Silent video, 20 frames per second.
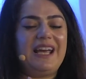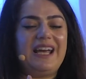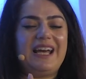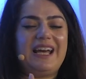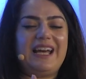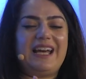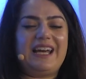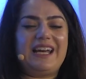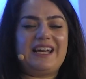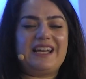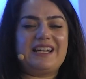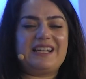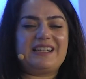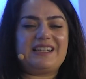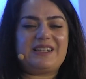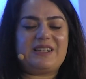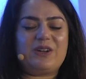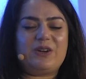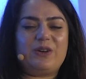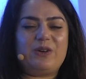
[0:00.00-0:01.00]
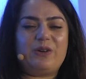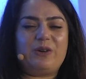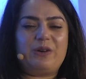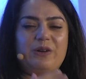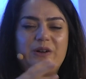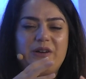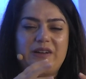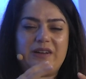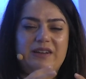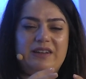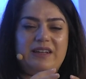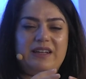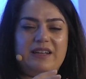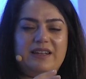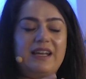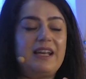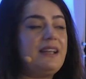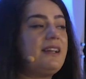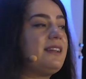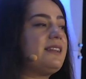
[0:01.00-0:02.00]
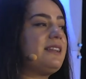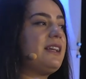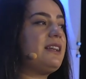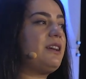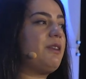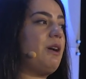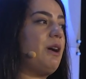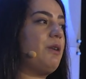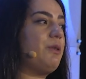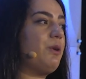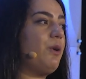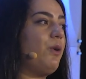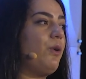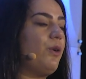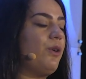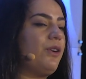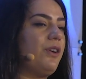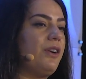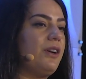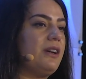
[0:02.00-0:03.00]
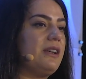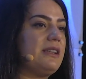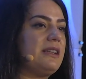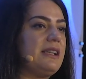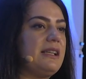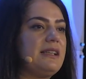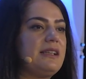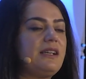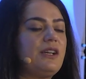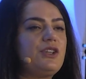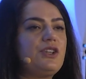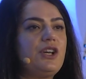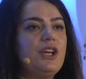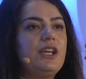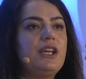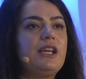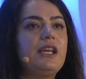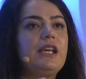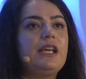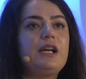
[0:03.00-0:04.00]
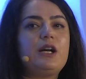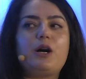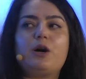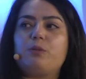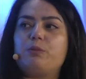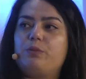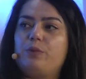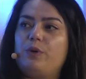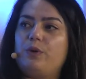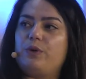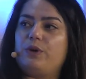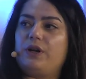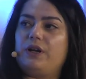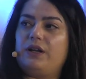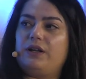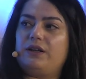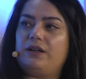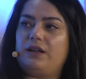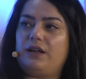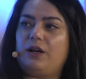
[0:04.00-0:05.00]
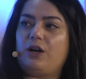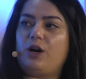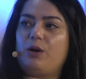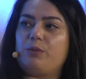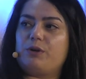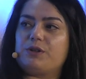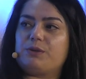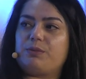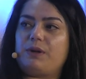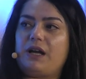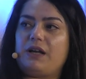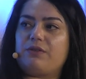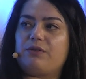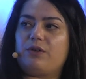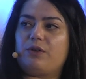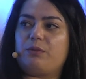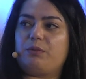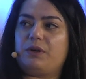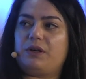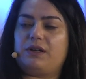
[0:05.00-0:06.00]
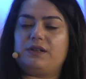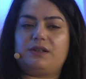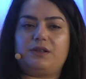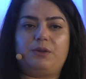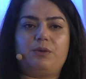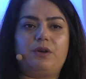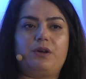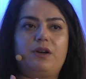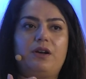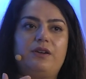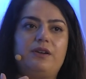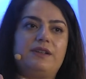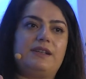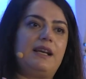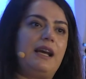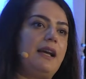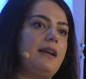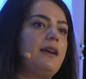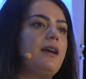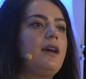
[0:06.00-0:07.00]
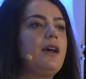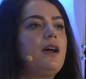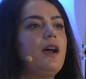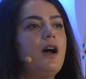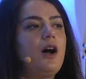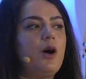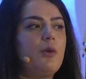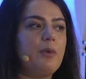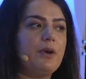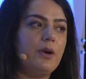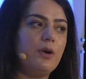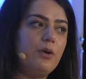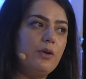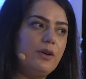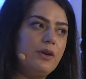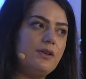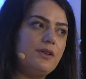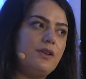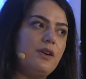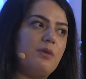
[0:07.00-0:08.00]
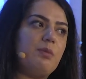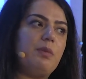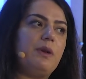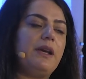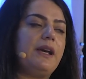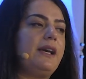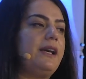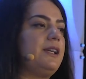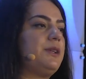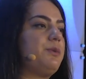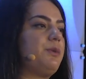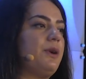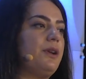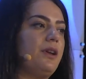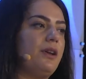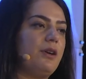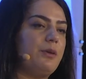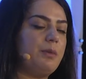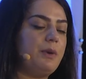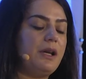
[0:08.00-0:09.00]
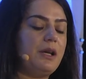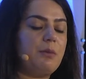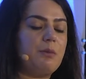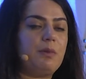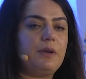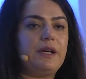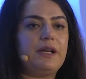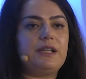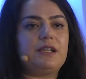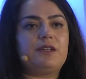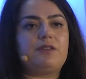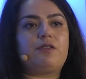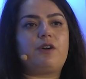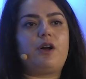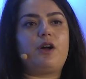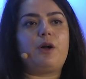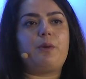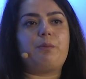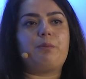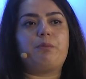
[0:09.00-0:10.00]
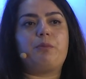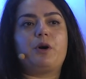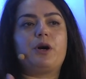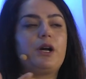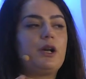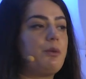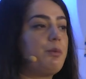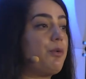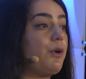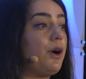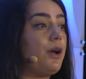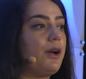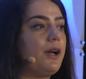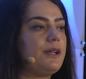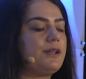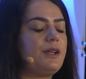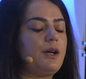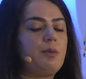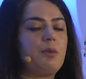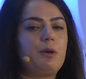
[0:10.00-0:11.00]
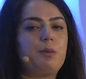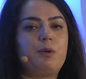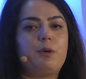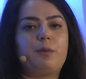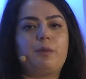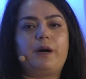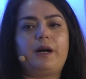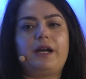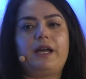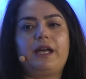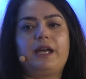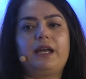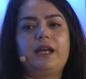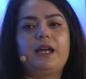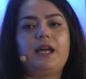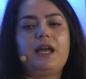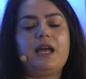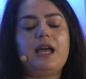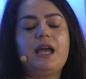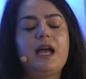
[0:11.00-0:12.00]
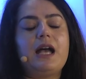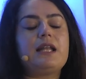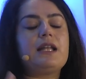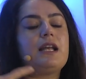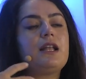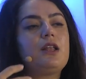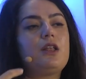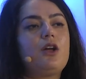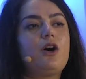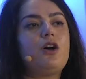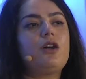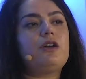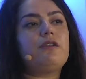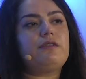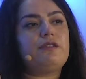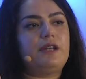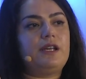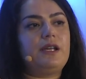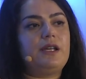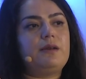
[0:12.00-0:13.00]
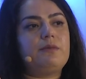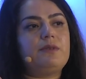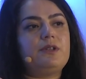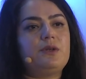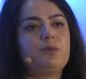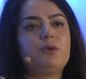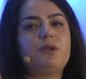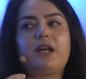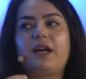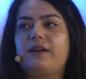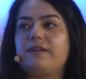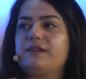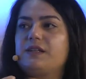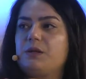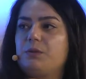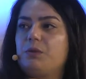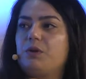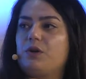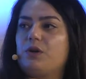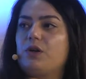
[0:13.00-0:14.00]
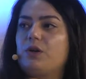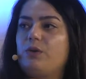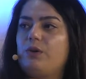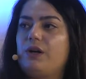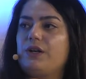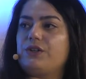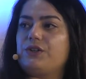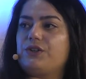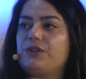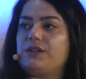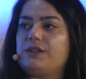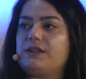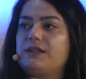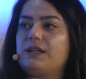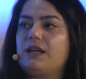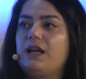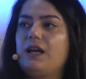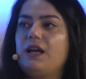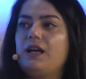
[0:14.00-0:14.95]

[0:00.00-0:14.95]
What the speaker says: So the data set around orders is such a key component in a commerce platform because you want to understand how many orders are placed, where they're being placed from, what kind of products are people buying. And a lot of teams would have similar questions.